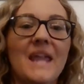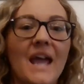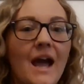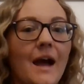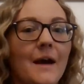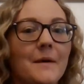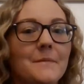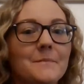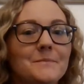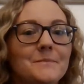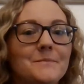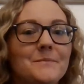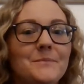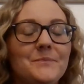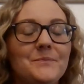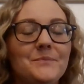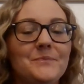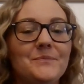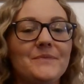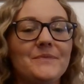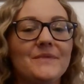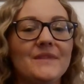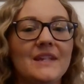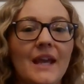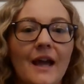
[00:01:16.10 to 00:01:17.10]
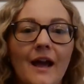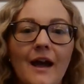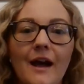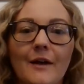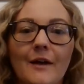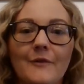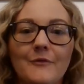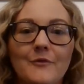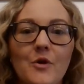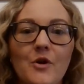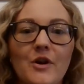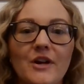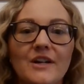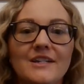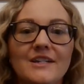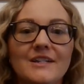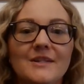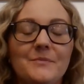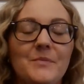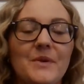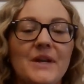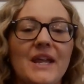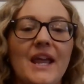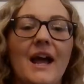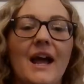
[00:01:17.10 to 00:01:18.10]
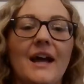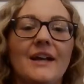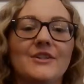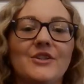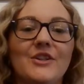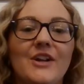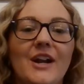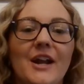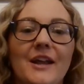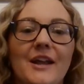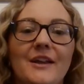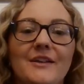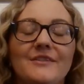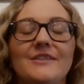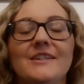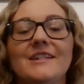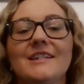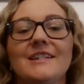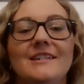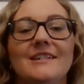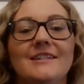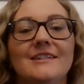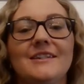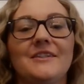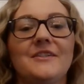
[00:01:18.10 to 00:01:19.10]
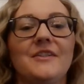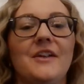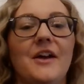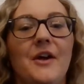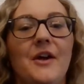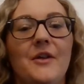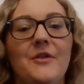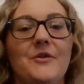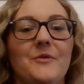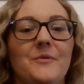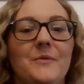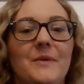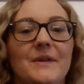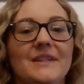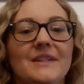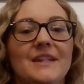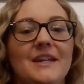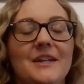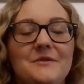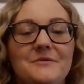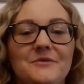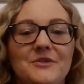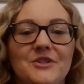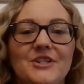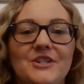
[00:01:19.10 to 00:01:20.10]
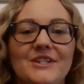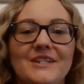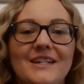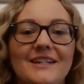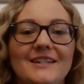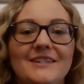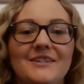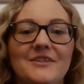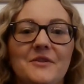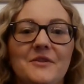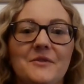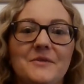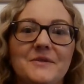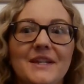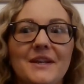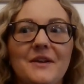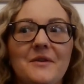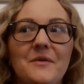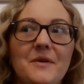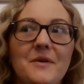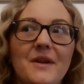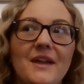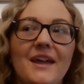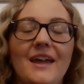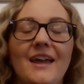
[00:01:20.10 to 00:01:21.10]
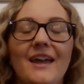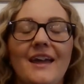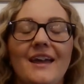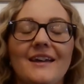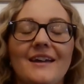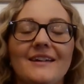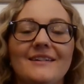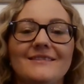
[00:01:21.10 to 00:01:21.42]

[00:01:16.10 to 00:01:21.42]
Yeah. Yeah, of course. But yeah, so then I listened to the other one that you just did. So I was like, okay.